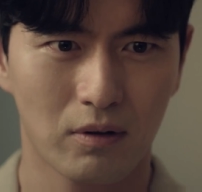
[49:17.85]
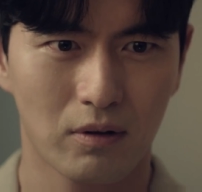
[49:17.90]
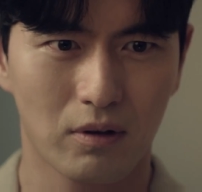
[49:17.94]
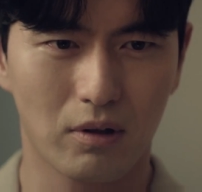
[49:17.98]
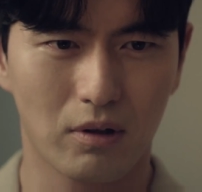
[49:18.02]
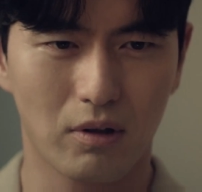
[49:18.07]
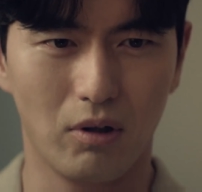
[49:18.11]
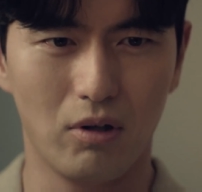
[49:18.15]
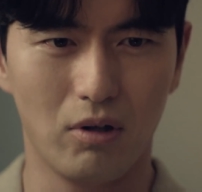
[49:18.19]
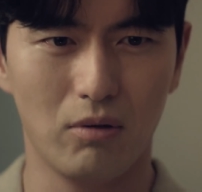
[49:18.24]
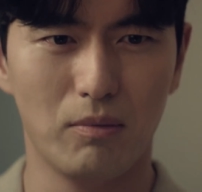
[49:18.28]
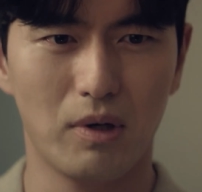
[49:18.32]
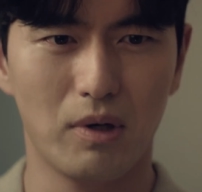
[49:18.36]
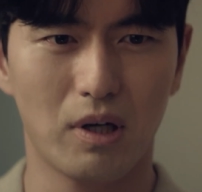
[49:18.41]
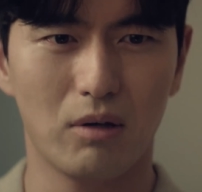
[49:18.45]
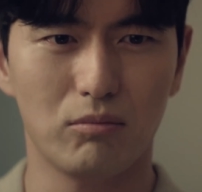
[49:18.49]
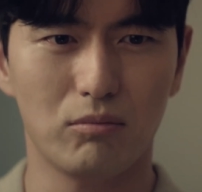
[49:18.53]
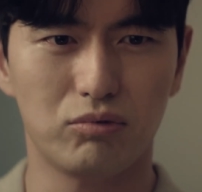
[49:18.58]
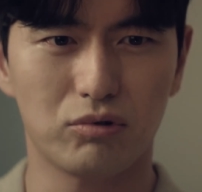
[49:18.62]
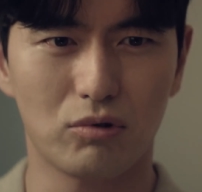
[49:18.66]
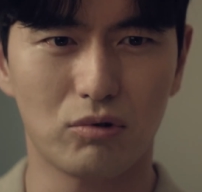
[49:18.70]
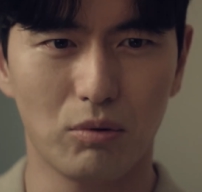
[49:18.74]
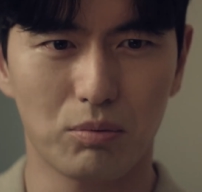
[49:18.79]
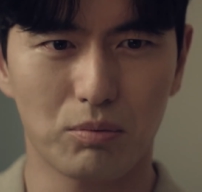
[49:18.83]
never
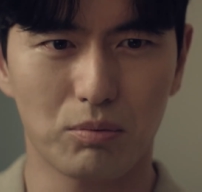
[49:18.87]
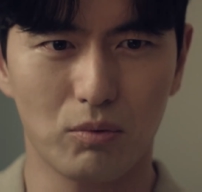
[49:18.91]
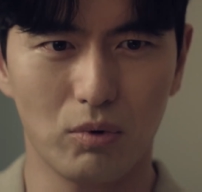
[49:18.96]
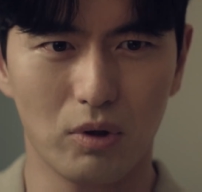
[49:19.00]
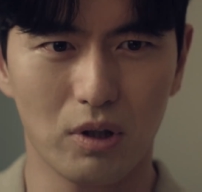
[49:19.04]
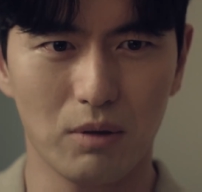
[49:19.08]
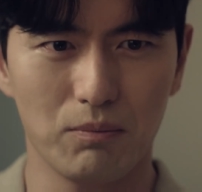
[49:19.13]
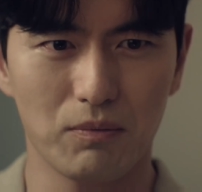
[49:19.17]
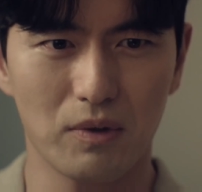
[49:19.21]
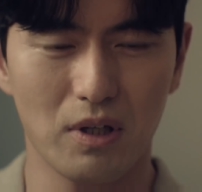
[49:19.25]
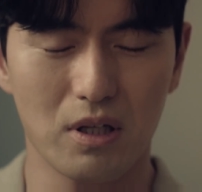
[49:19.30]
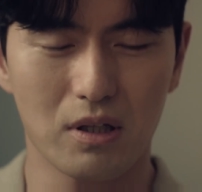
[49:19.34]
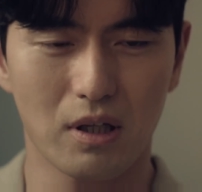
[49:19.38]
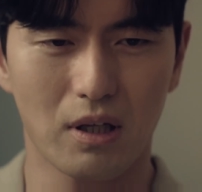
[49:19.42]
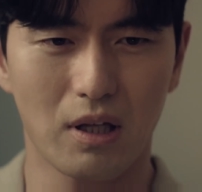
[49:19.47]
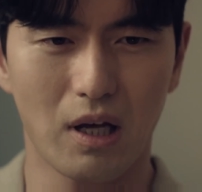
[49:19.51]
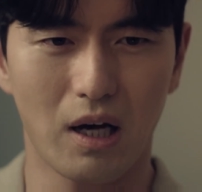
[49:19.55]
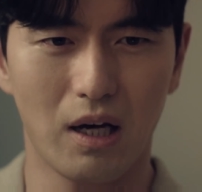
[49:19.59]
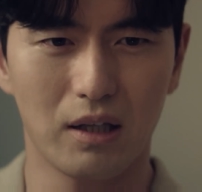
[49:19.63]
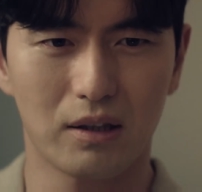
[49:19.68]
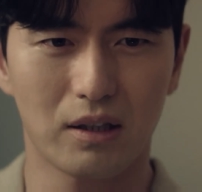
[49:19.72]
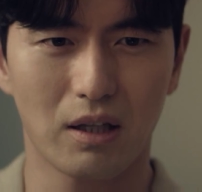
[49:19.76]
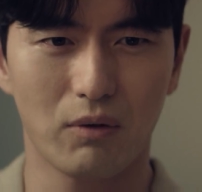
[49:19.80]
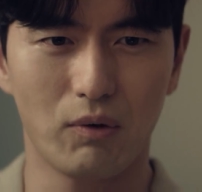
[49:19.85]
complaining even when bullied
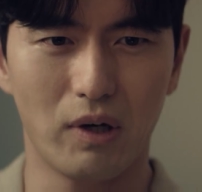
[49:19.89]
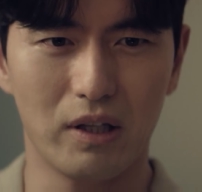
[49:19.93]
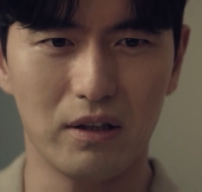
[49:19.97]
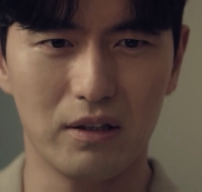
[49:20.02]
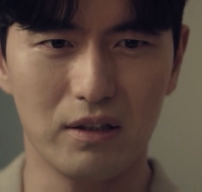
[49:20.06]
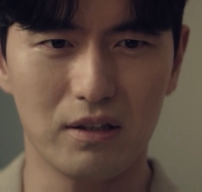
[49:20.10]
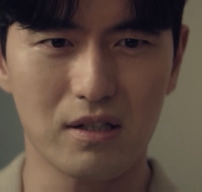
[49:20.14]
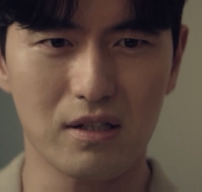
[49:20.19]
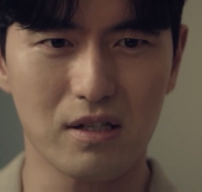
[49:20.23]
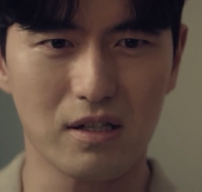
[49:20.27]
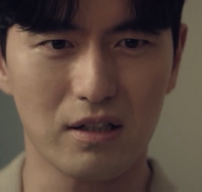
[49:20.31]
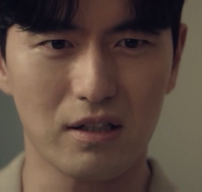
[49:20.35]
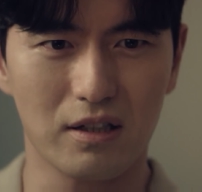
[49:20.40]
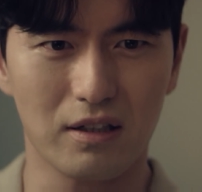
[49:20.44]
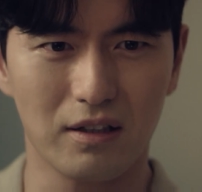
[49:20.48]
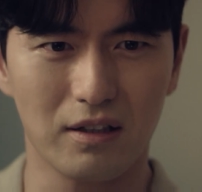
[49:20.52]
by the director.